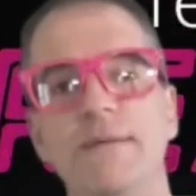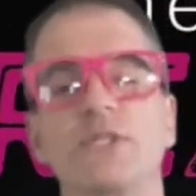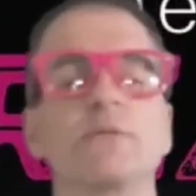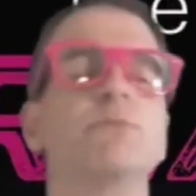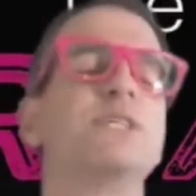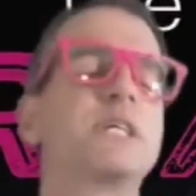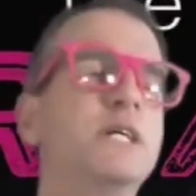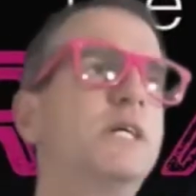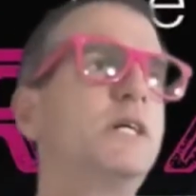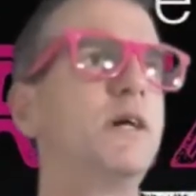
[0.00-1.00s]
So someone's like,
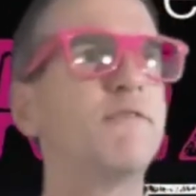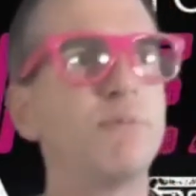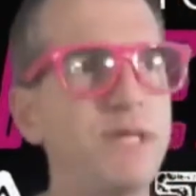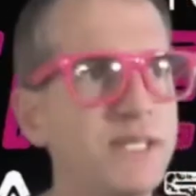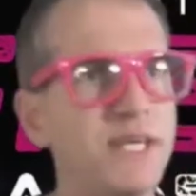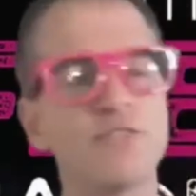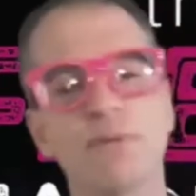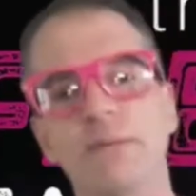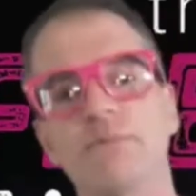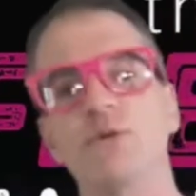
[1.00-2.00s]
oh, everybody tells
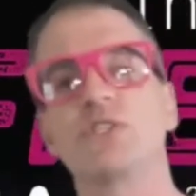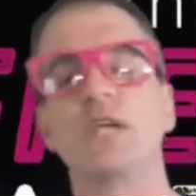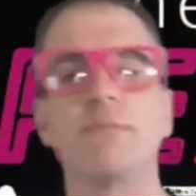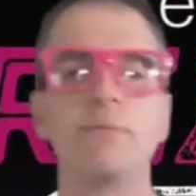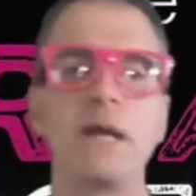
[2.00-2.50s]
me I'm too stubborn.